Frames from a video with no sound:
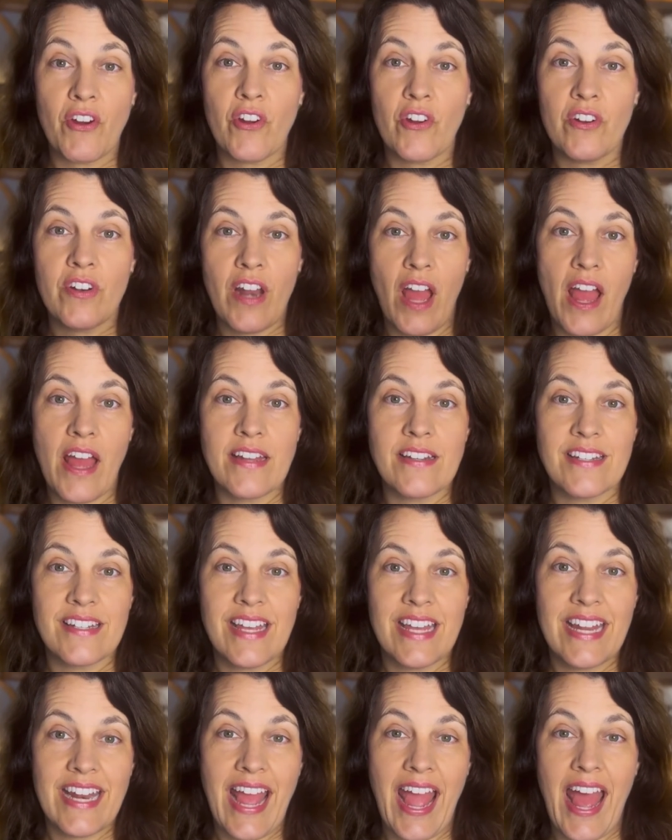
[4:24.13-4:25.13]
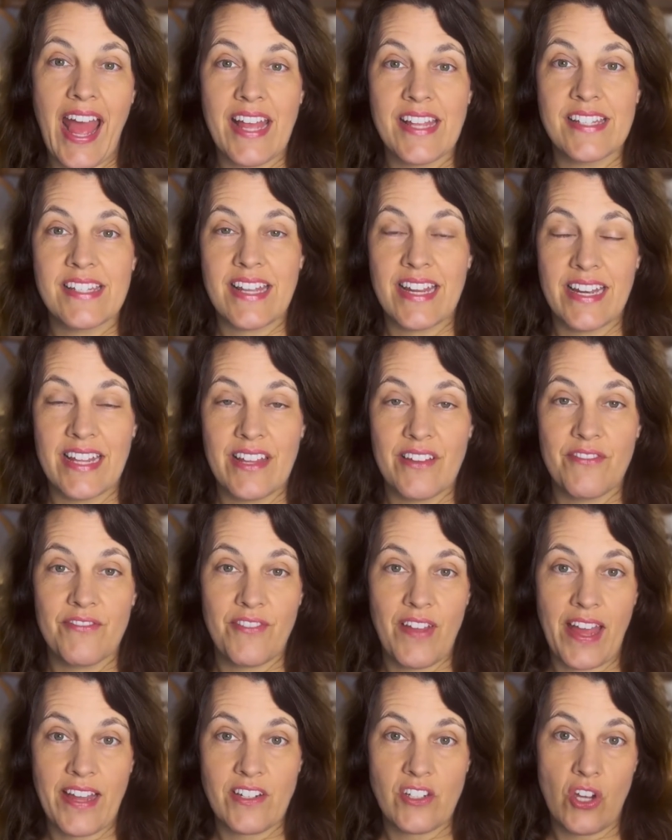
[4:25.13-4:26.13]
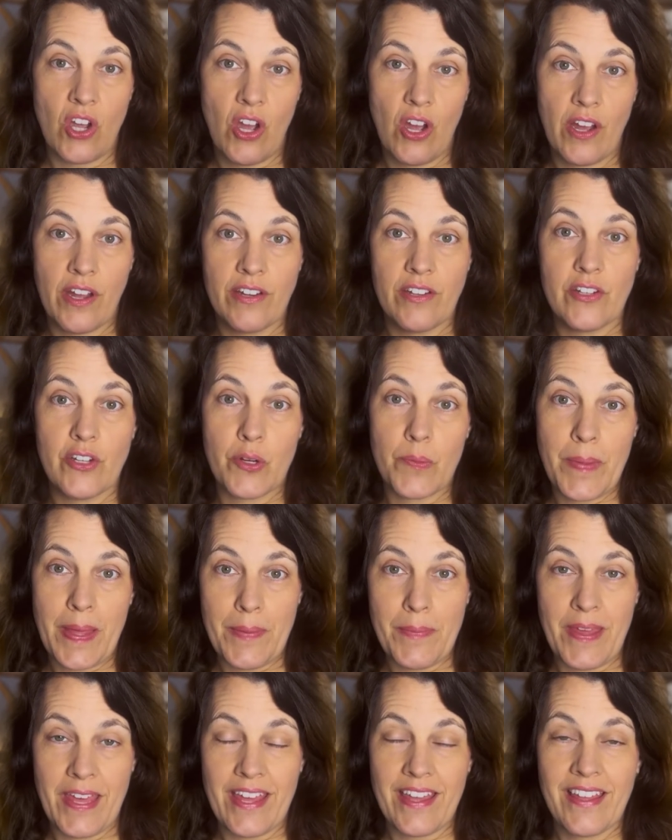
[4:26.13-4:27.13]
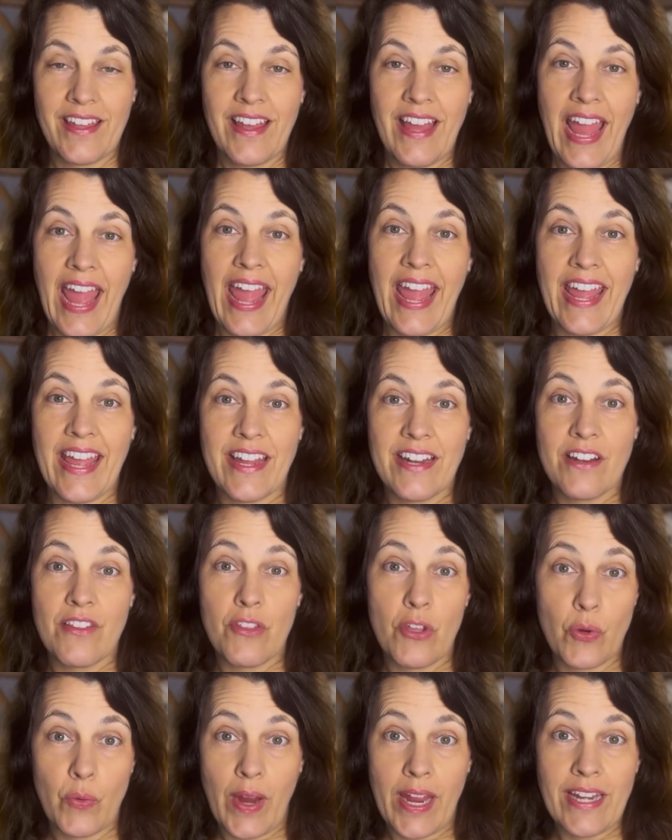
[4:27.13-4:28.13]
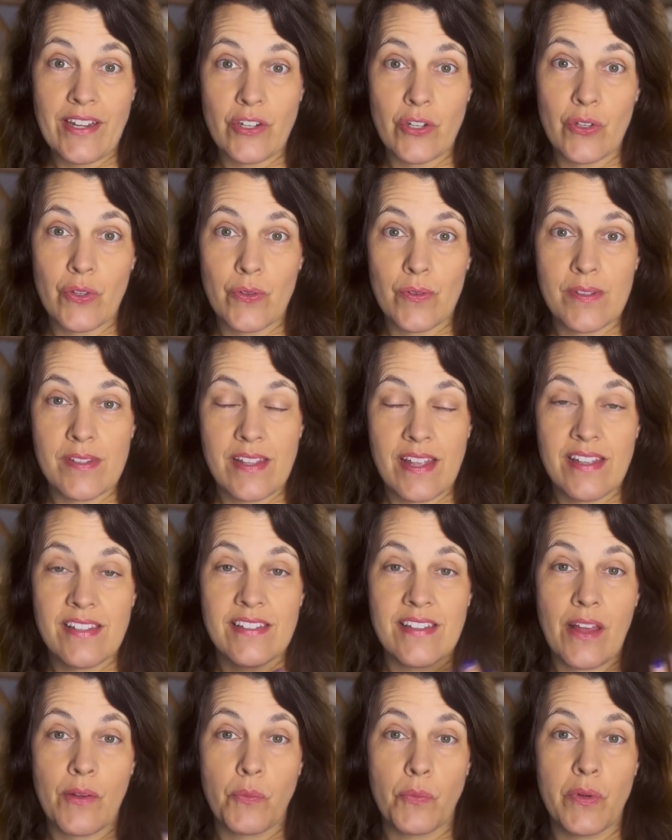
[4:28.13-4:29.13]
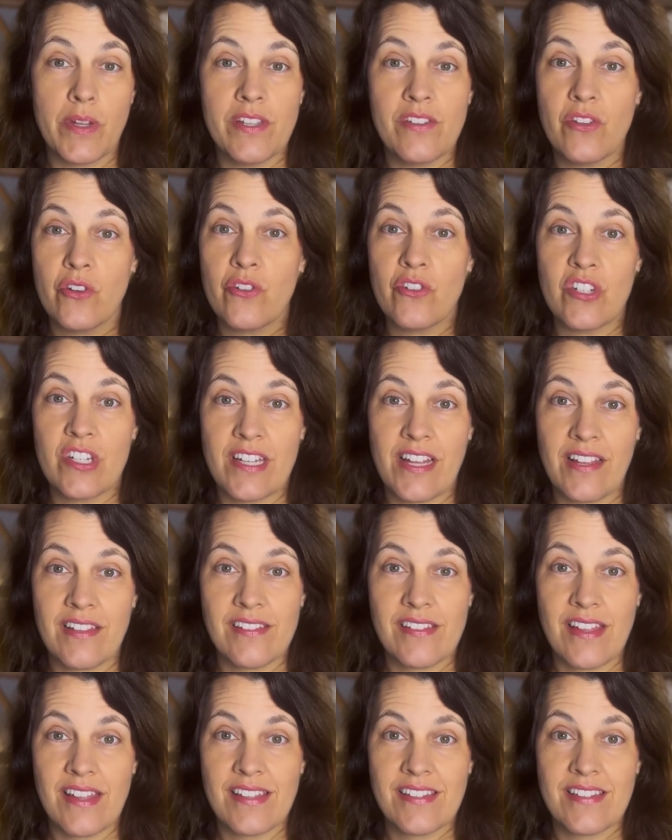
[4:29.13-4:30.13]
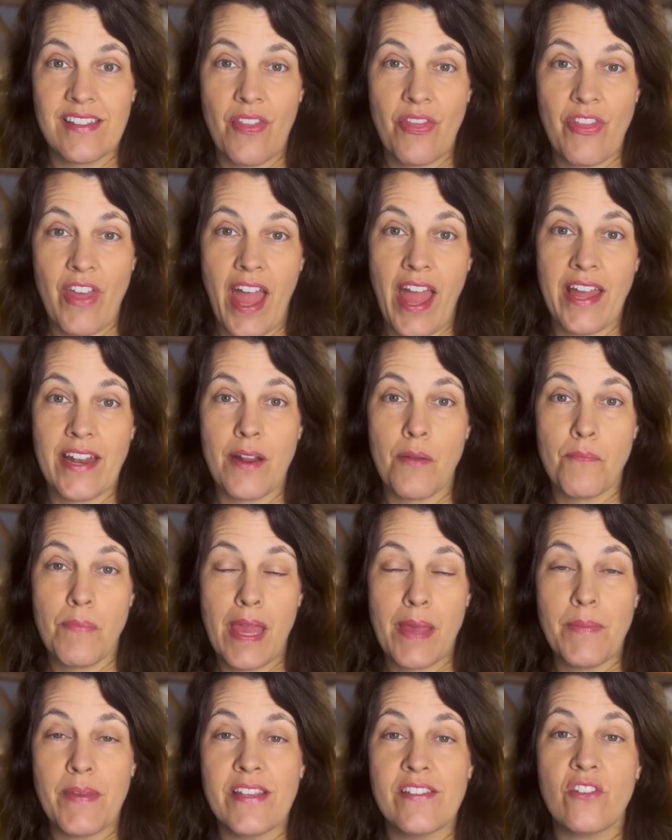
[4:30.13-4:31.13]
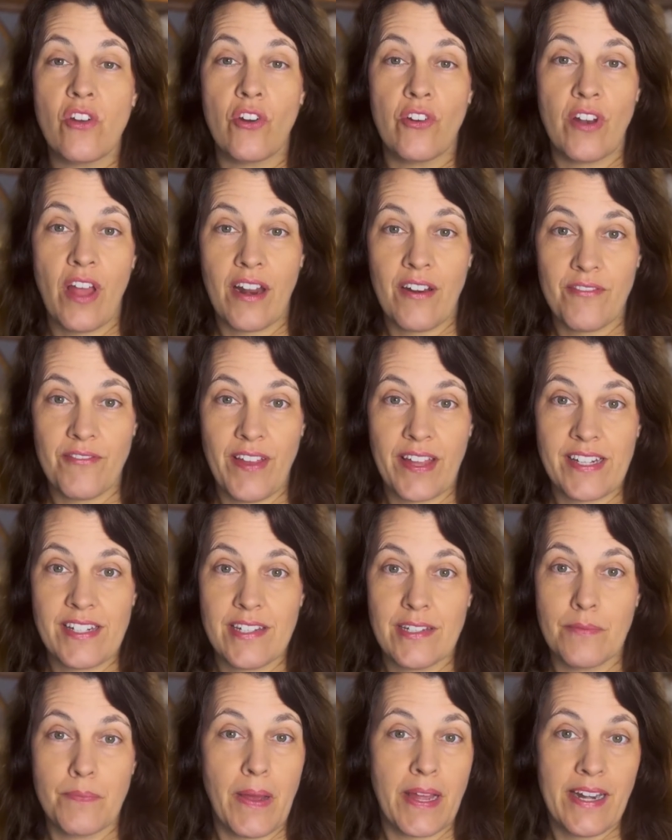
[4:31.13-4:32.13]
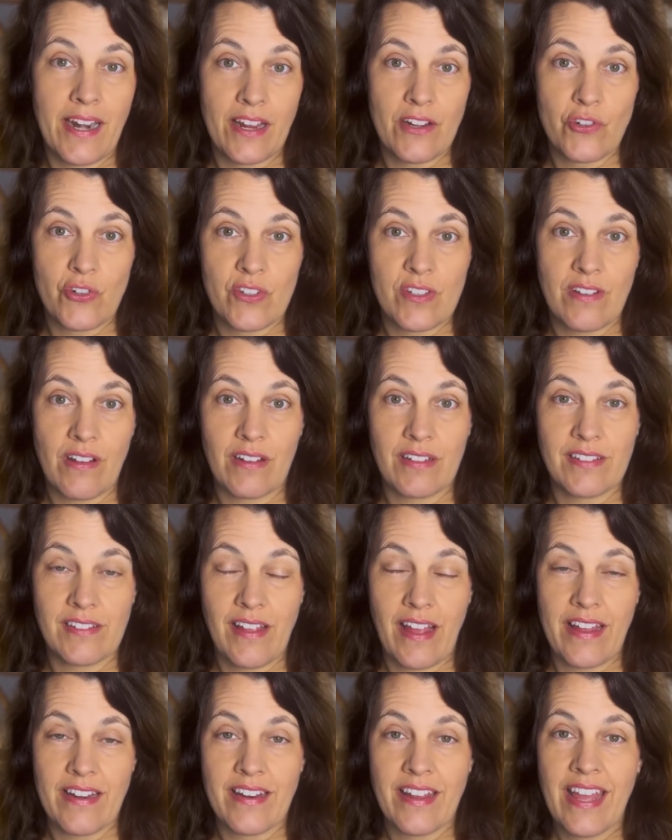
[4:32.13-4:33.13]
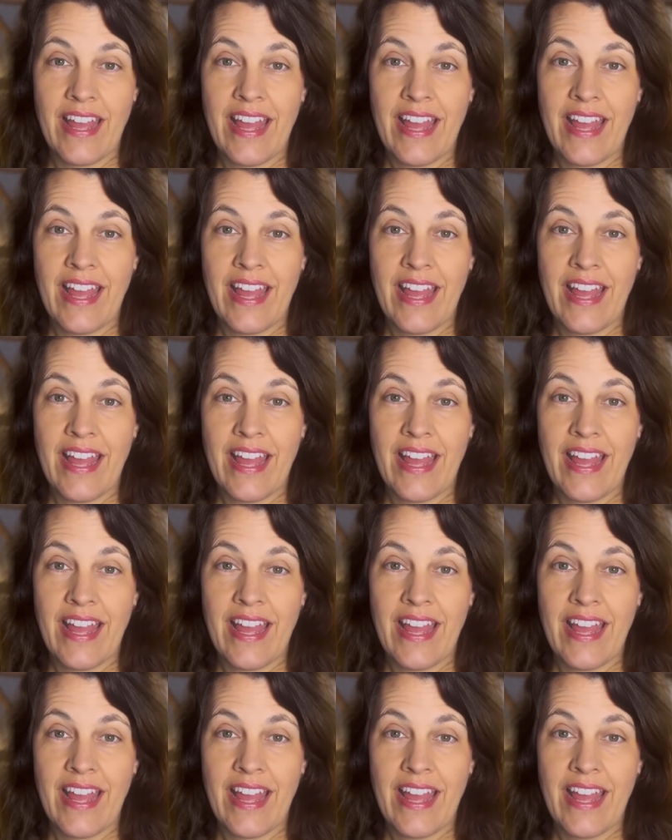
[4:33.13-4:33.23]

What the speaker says: or not it has any effect on your baby. And the great news is that research tells us that babies are not affected by nitrous oxide.